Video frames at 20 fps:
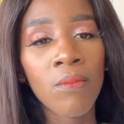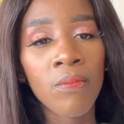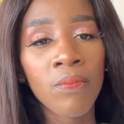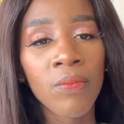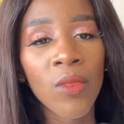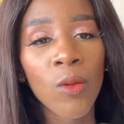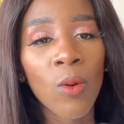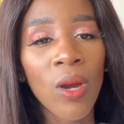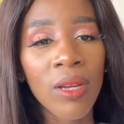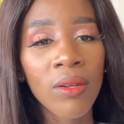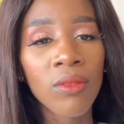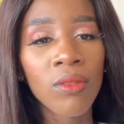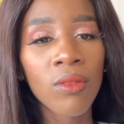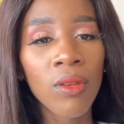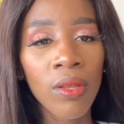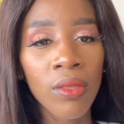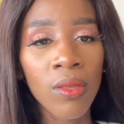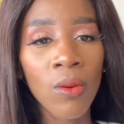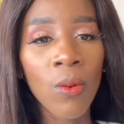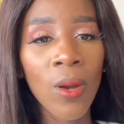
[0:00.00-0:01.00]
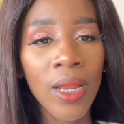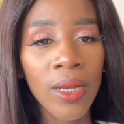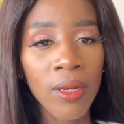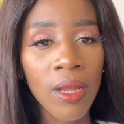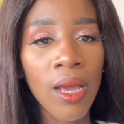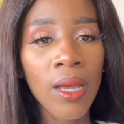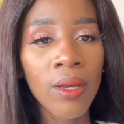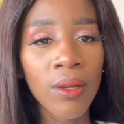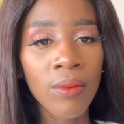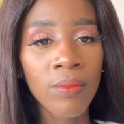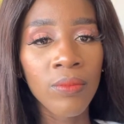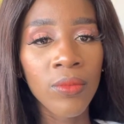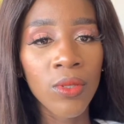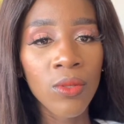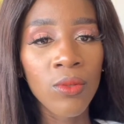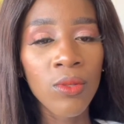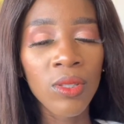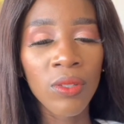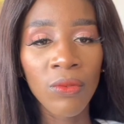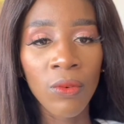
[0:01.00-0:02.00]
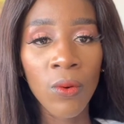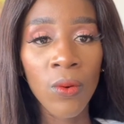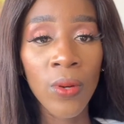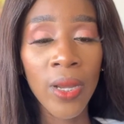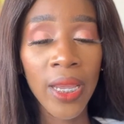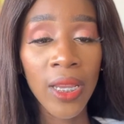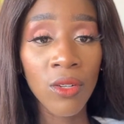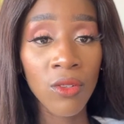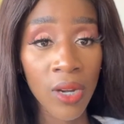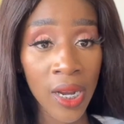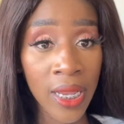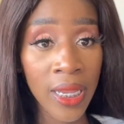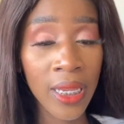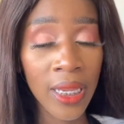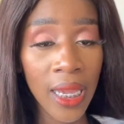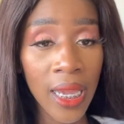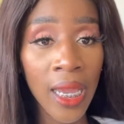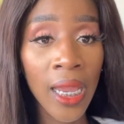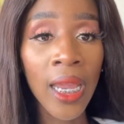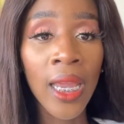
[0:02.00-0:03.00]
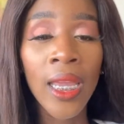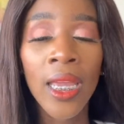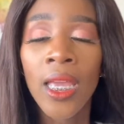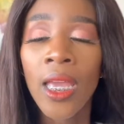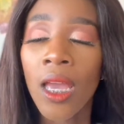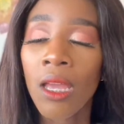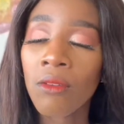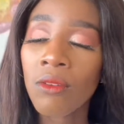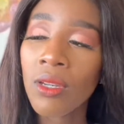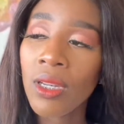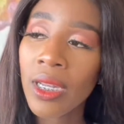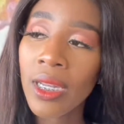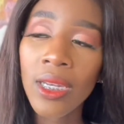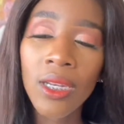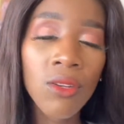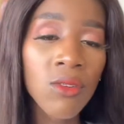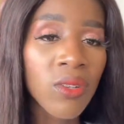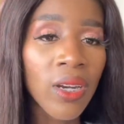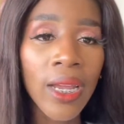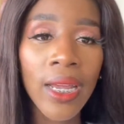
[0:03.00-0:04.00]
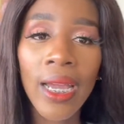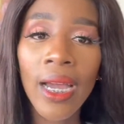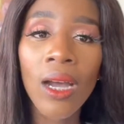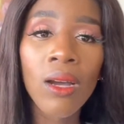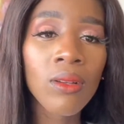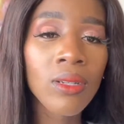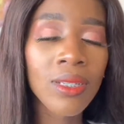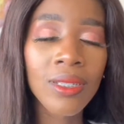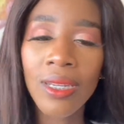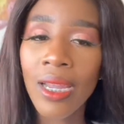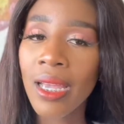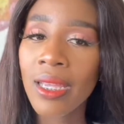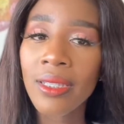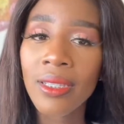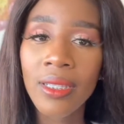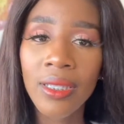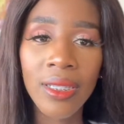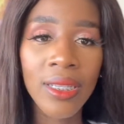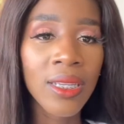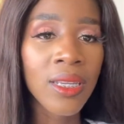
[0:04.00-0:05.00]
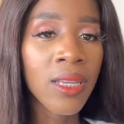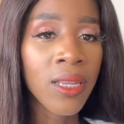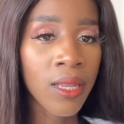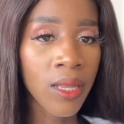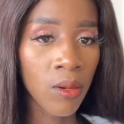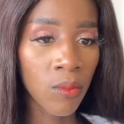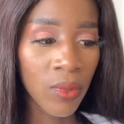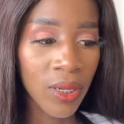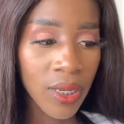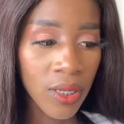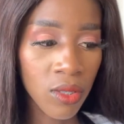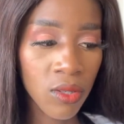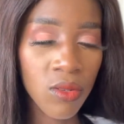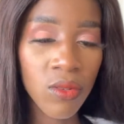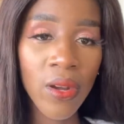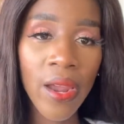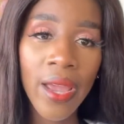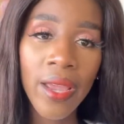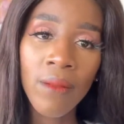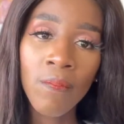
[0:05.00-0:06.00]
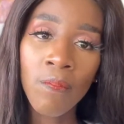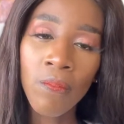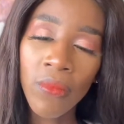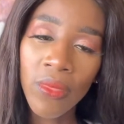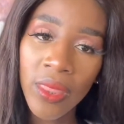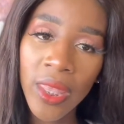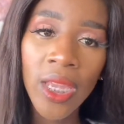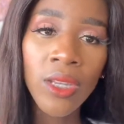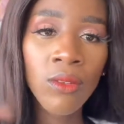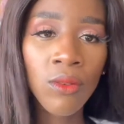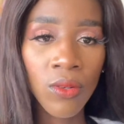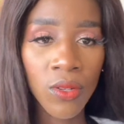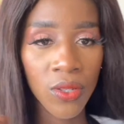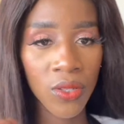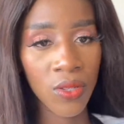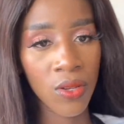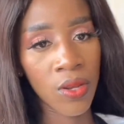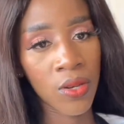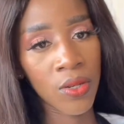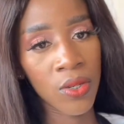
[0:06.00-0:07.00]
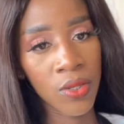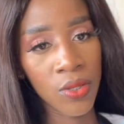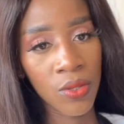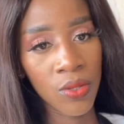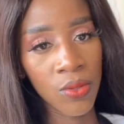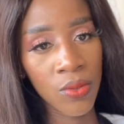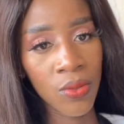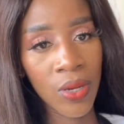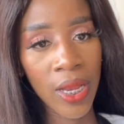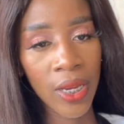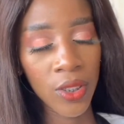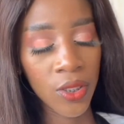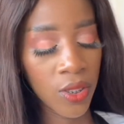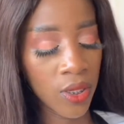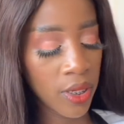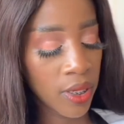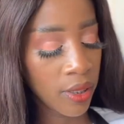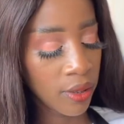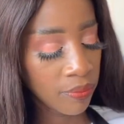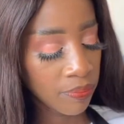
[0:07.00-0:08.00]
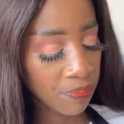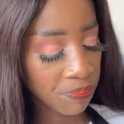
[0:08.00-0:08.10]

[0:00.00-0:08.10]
the one used for air drying hair, and you let it dry out nicely. When it's dry, then you'd start to actually